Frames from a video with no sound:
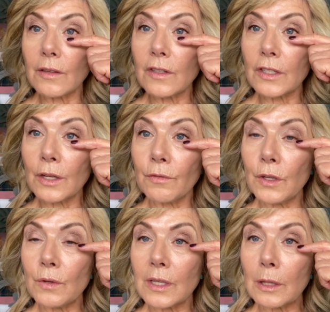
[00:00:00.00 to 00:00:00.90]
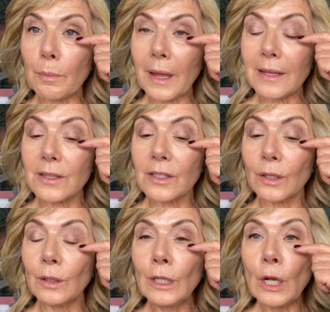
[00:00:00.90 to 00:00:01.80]
instead of using the
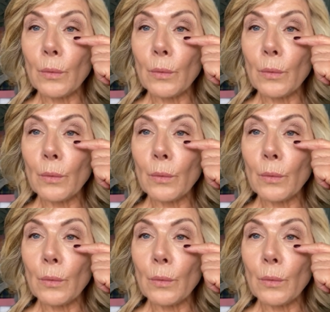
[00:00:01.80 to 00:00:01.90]
pencil,